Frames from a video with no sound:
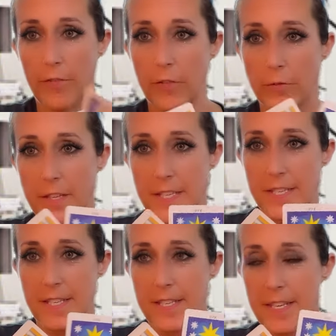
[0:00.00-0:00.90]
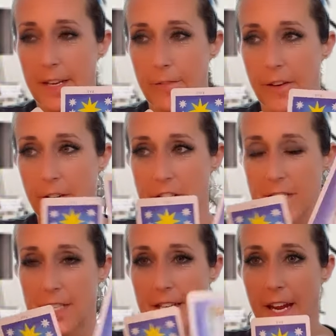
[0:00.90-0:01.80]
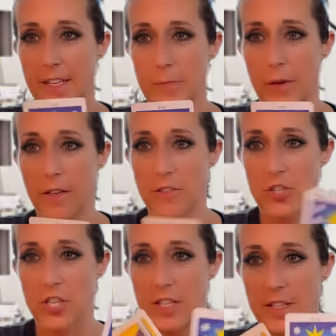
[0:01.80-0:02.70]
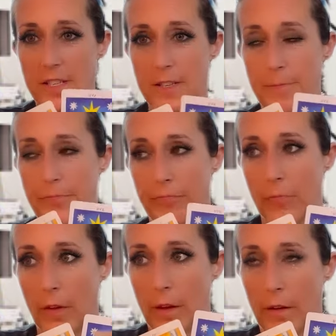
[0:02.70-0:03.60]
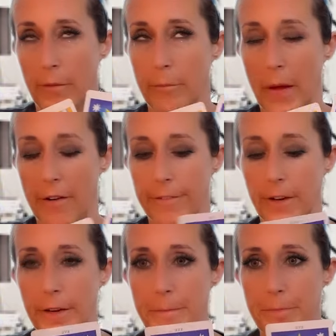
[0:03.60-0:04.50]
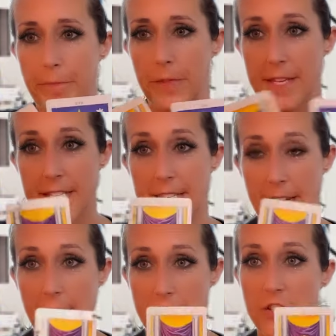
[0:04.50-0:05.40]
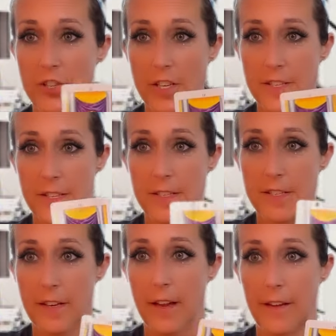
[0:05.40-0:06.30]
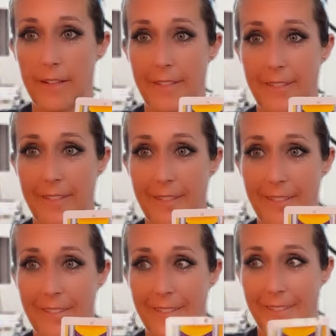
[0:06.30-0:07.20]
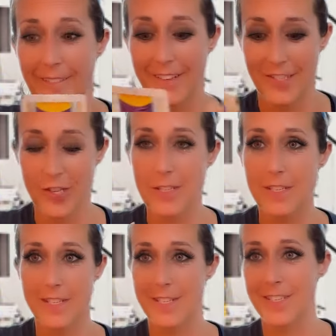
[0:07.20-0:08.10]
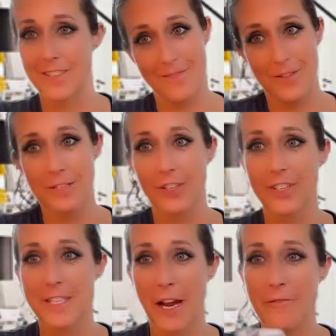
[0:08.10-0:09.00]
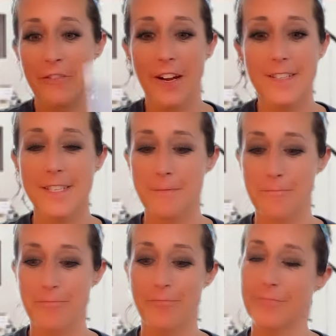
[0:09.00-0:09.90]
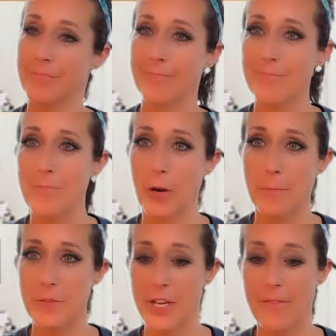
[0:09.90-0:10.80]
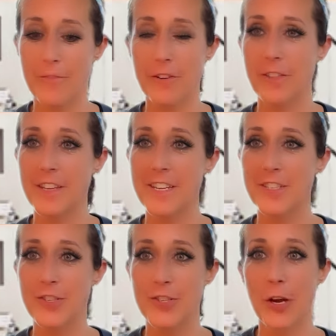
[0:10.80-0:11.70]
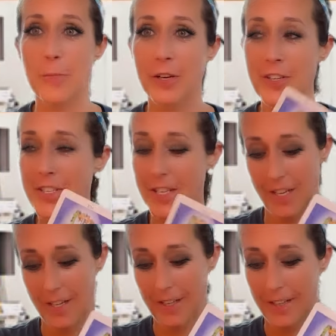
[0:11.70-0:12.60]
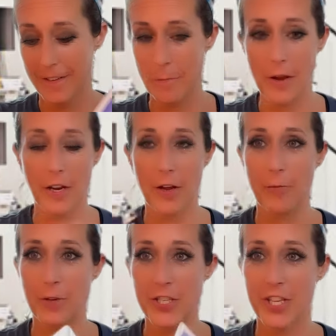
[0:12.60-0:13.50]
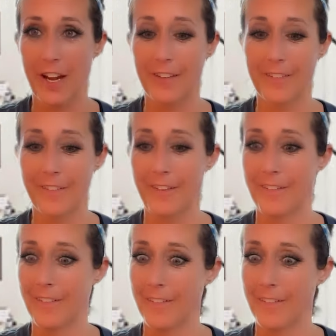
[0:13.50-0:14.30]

this isn't sticky fingers in this case, but she's Bennifer. This is Higgins' Justice. Justice is a good sign for us. Perhaps not for these jailbirds, depending on which side of the